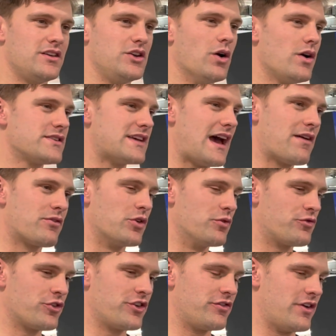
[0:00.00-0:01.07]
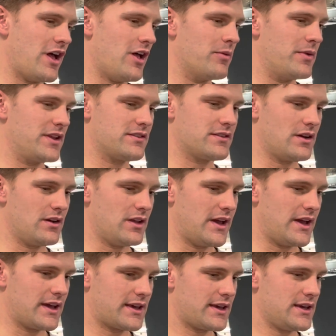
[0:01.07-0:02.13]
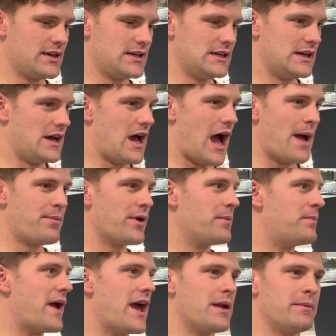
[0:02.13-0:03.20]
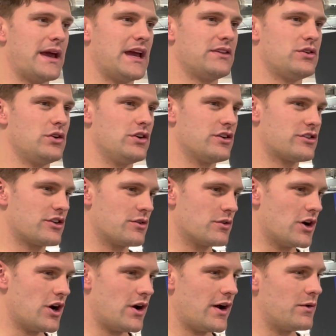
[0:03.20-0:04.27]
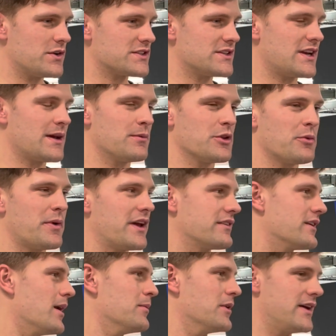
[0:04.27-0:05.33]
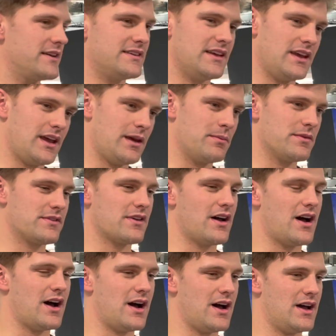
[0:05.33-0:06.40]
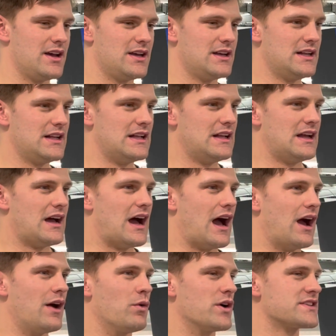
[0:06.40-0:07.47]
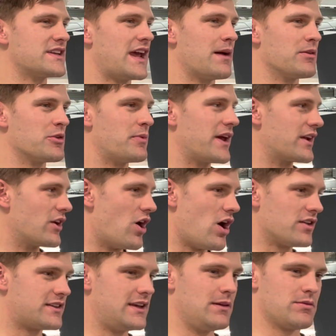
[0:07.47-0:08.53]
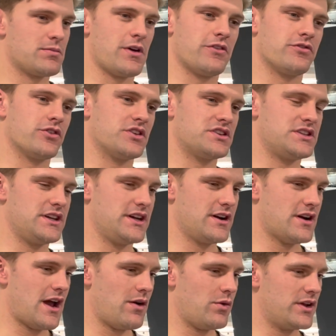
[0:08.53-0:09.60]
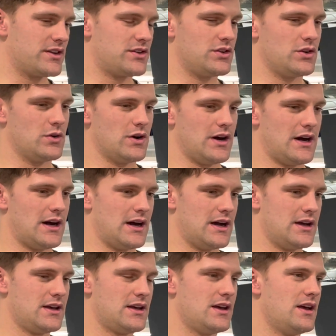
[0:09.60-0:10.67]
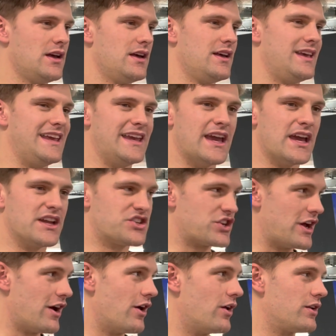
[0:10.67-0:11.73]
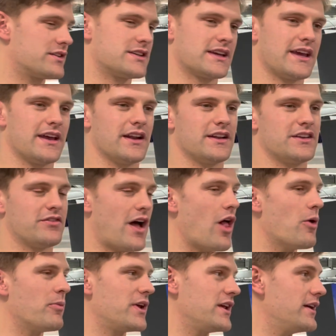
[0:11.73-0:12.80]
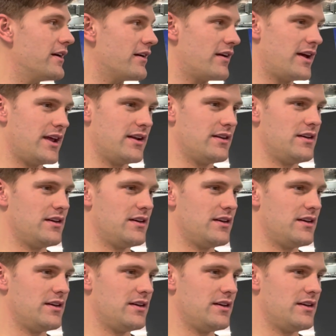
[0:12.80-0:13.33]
room for development. So, like, I played Bantam A 2 years in a row. I wasn't able to make double A teams. I wasn't able to make NAHL teams my first year. I went to EHL to get a development year in,